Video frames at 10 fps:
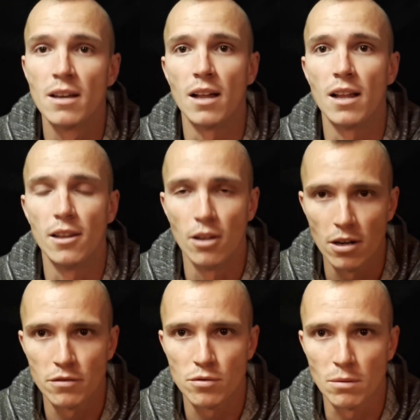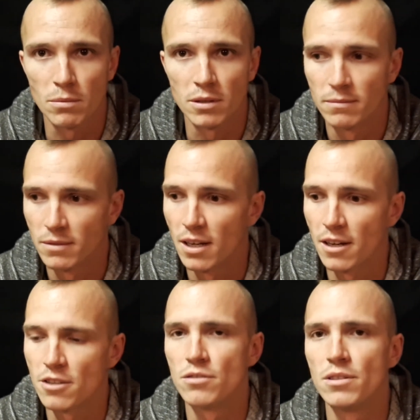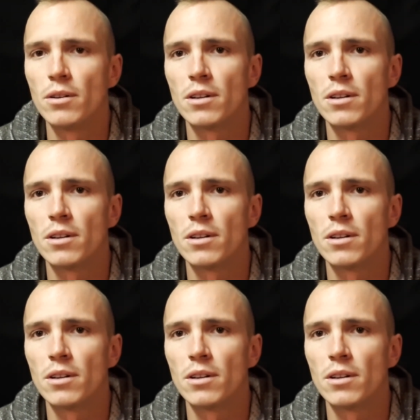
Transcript: A lot of trouble. Guys, you don't